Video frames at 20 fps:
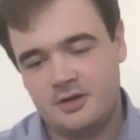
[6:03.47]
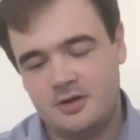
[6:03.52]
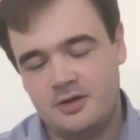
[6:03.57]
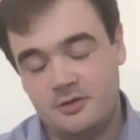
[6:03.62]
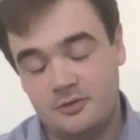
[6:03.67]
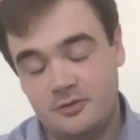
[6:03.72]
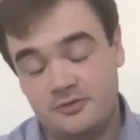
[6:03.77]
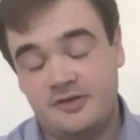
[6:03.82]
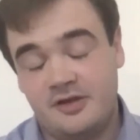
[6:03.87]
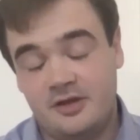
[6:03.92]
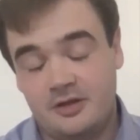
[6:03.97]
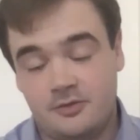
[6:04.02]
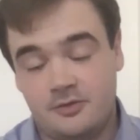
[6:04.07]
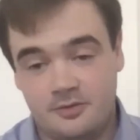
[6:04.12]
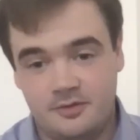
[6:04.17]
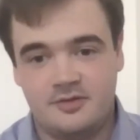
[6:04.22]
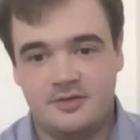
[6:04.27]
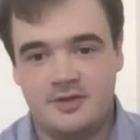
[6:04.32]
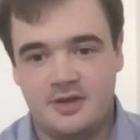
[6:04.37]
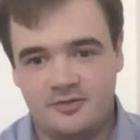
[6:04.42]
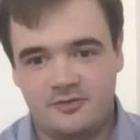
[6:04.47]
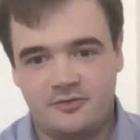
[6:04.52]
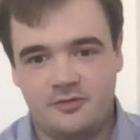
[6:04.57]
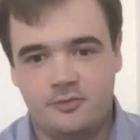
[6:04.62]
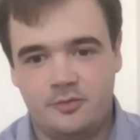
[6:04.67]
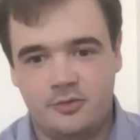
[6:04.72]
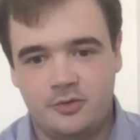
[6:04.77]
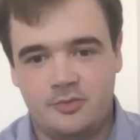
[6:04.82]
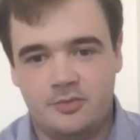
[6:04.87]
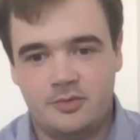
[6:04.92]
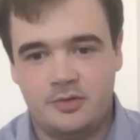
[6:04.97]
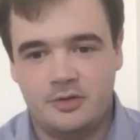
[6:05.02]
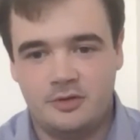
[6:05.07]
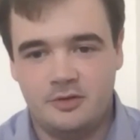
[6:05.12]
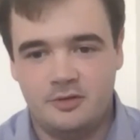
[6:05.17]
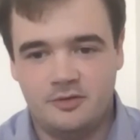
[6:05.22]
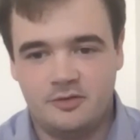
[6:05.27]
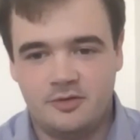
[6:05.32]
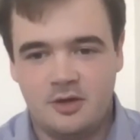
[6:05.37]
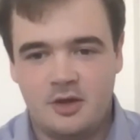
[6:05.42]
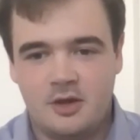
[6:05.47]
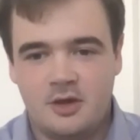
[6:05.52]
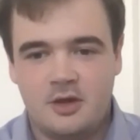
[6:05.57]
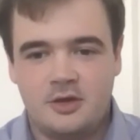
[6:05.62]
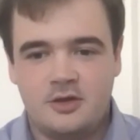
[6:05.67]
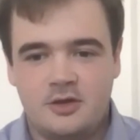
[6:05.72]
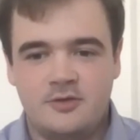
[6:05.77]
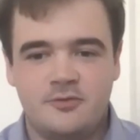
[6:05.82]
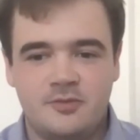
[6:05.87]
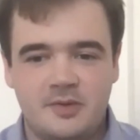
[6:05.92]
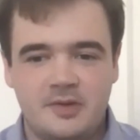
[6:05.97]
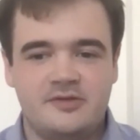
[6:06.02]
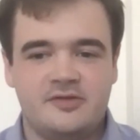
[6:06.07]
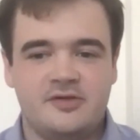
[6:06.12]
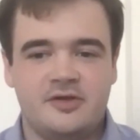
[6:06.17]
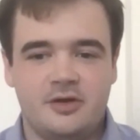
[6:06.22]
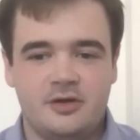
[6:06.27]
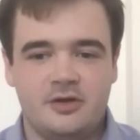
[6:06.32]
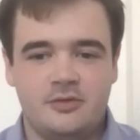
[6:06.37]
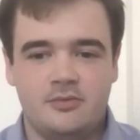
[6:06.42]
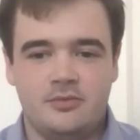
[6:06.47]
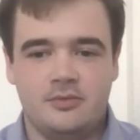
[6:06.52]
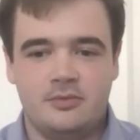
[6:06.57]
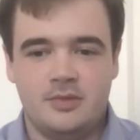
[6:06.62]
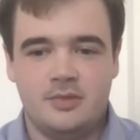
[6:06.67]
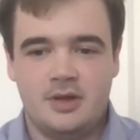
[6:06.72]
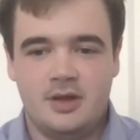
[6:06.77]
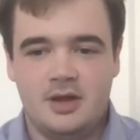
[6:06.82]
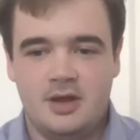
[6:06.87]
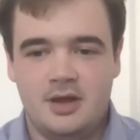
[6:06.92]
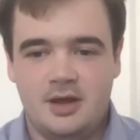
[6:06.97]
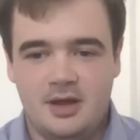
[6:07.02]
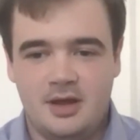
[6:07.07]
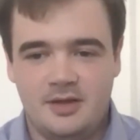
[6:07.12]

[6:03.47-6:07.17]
uh, your take on this next topic because you spent time uh,